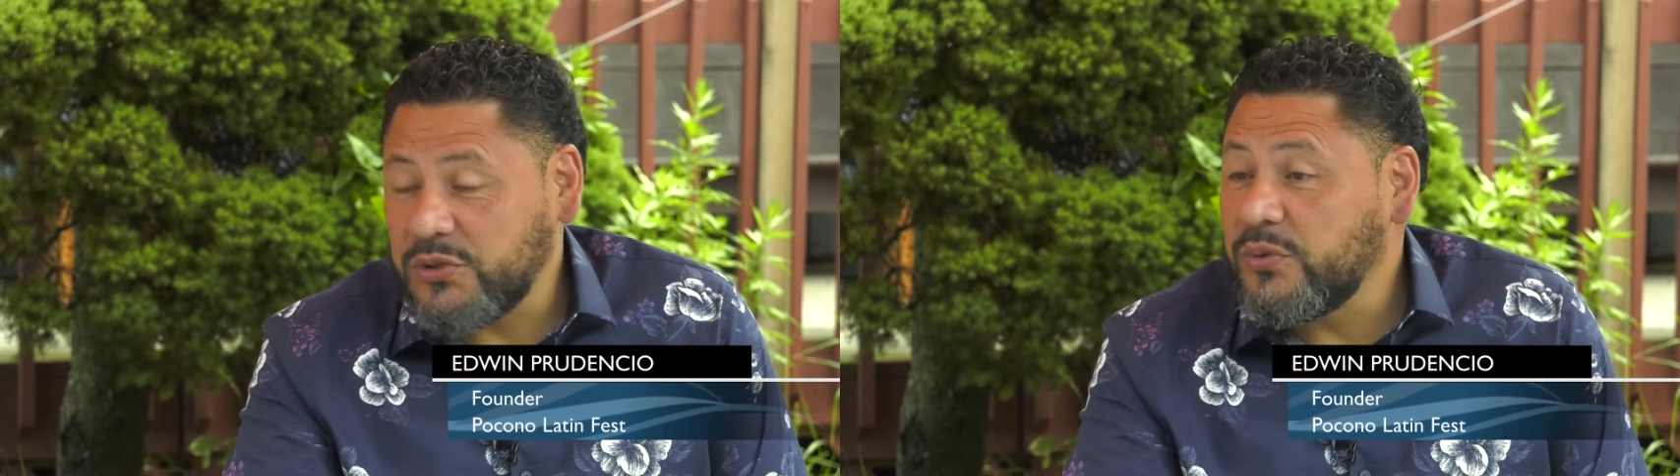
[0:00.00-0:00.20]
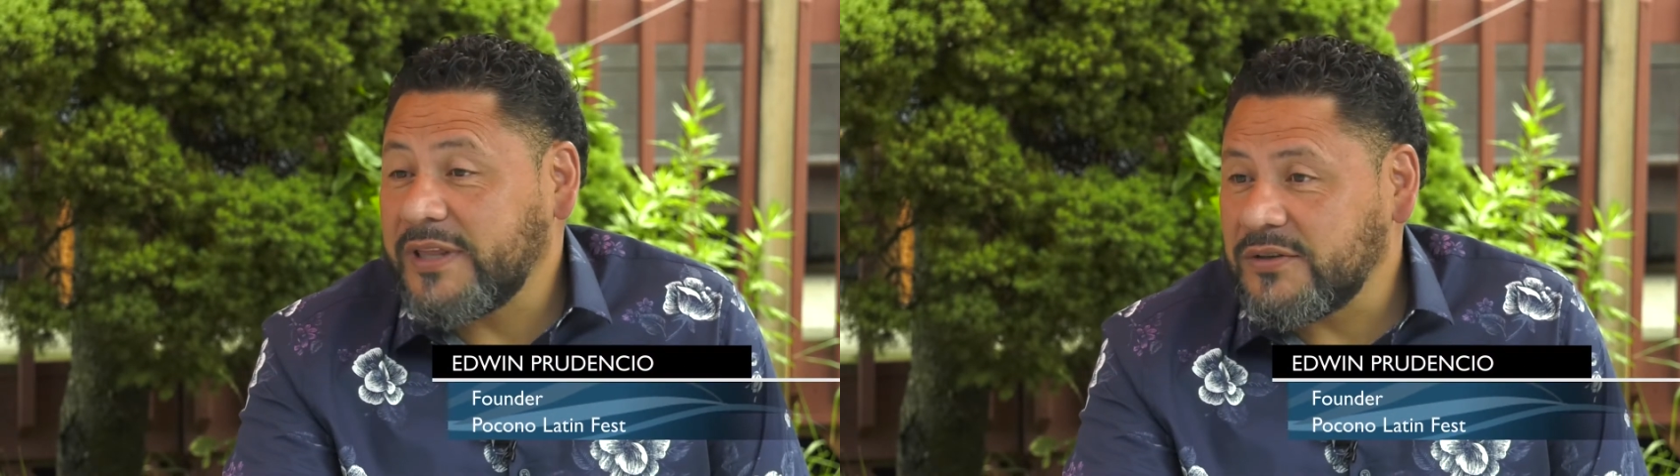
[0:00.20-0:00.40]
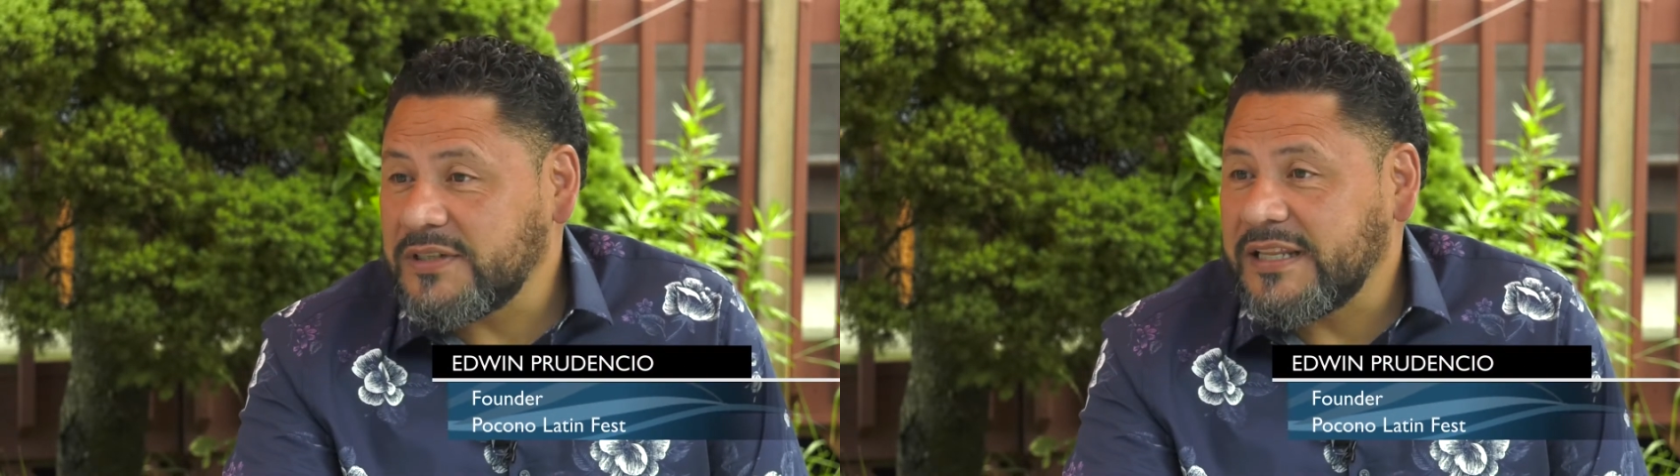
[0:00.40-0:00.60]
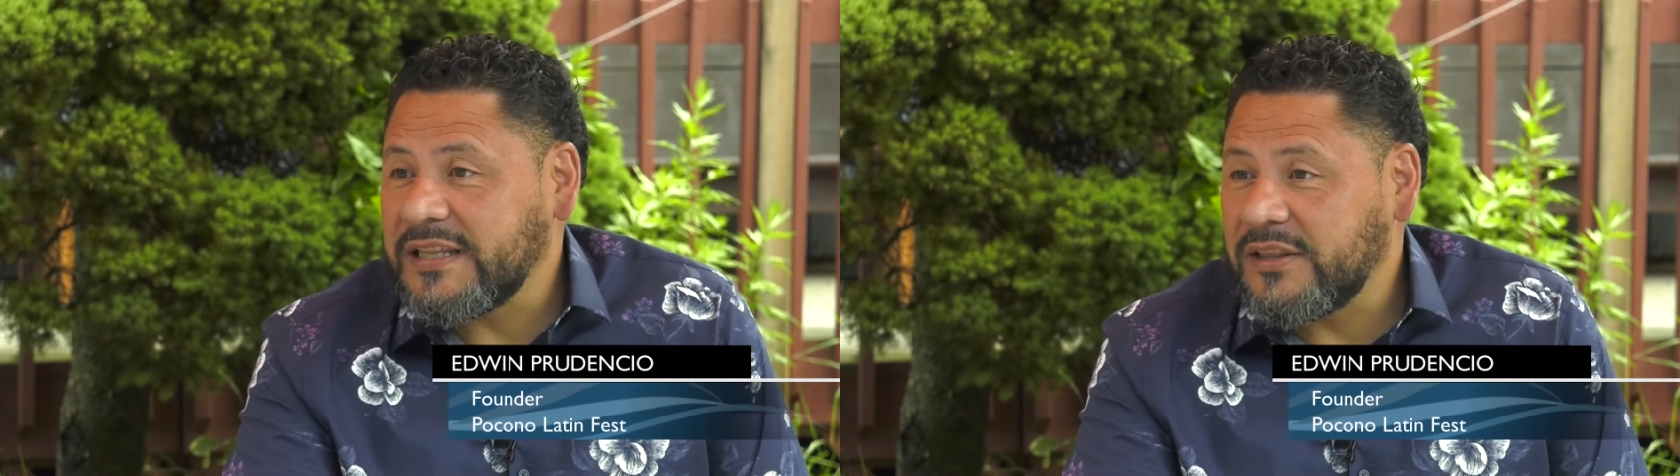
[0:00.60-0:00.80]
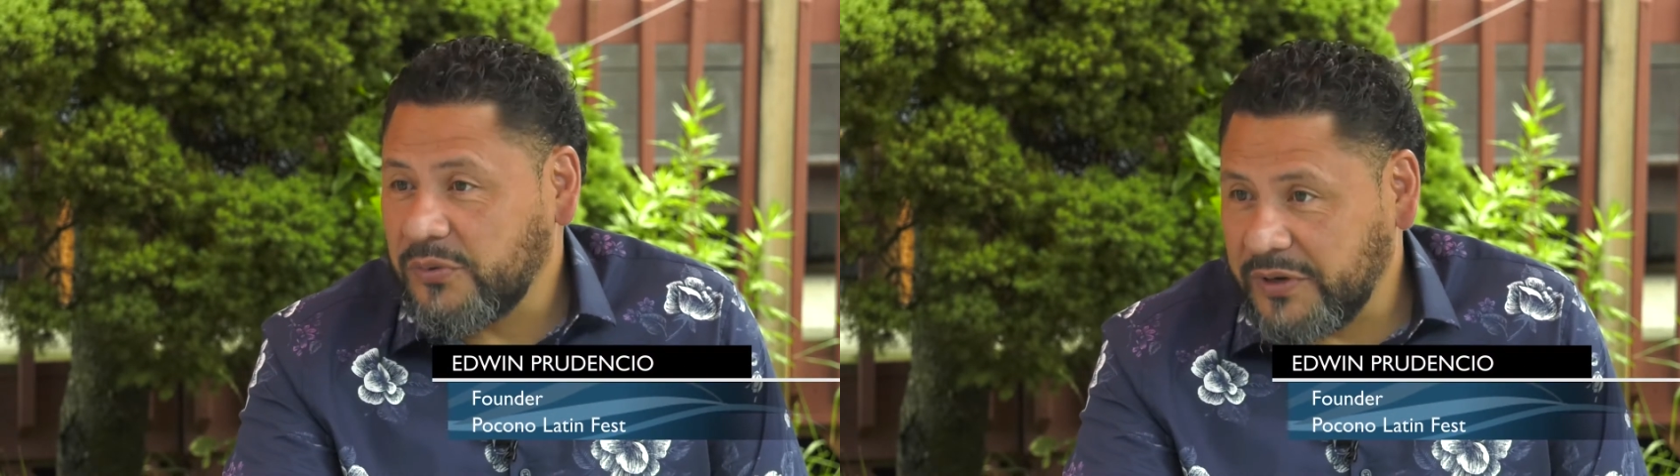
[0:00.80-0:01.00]
two thousand
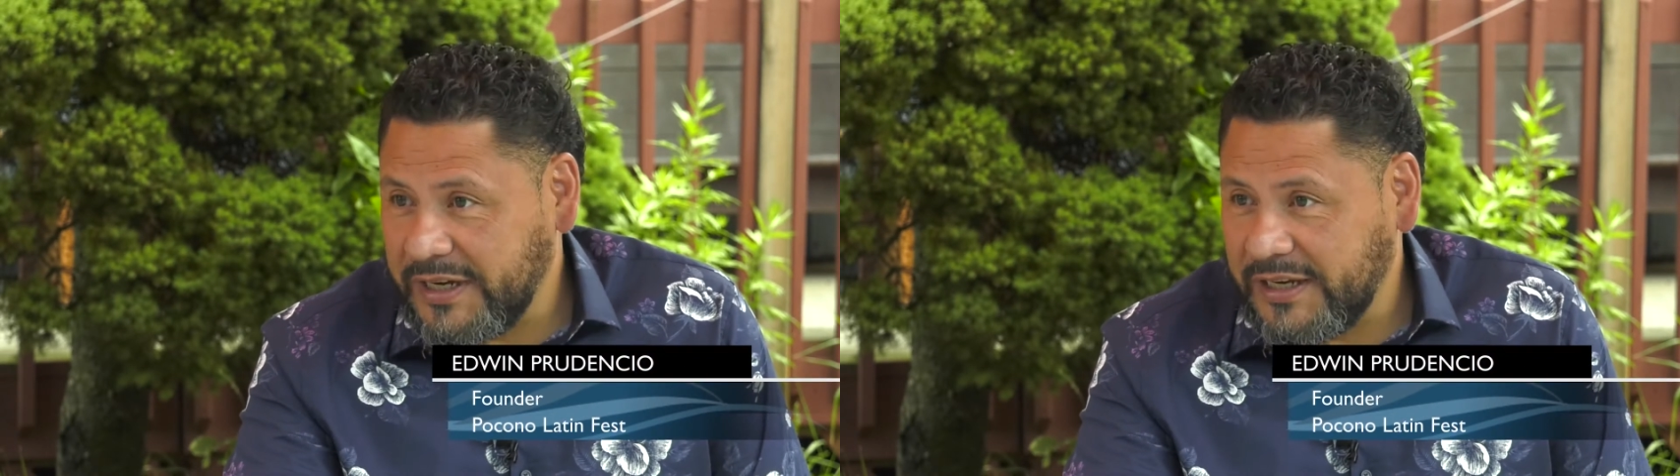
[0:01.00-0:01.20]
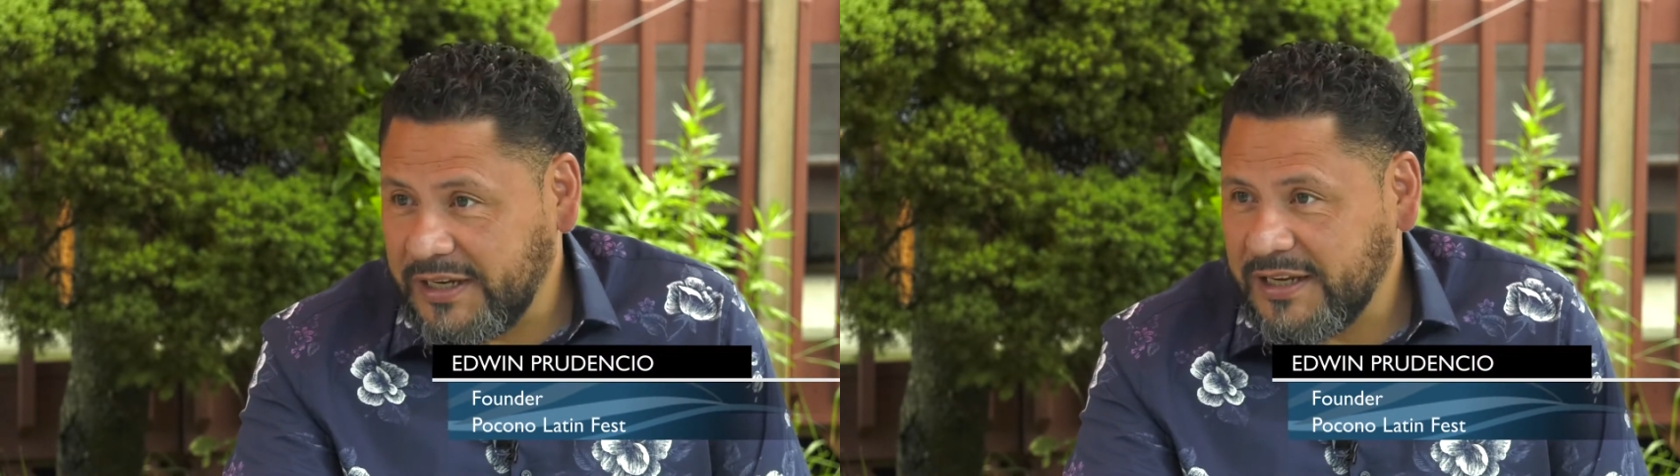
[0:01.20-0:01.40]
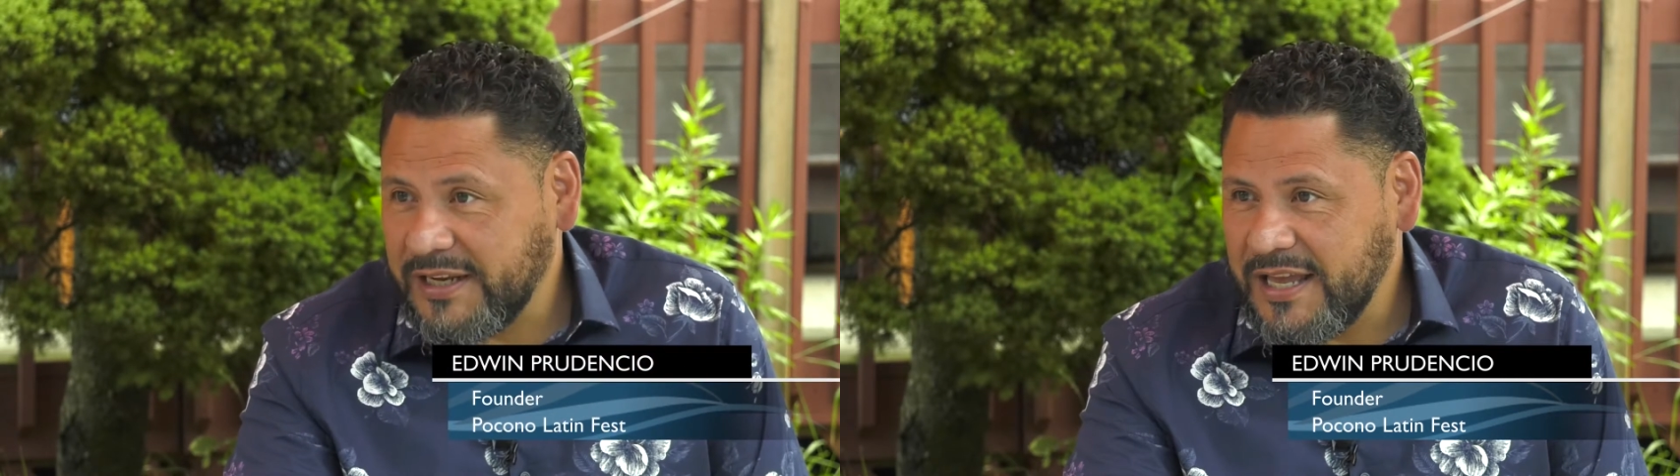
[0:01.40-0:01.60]
three.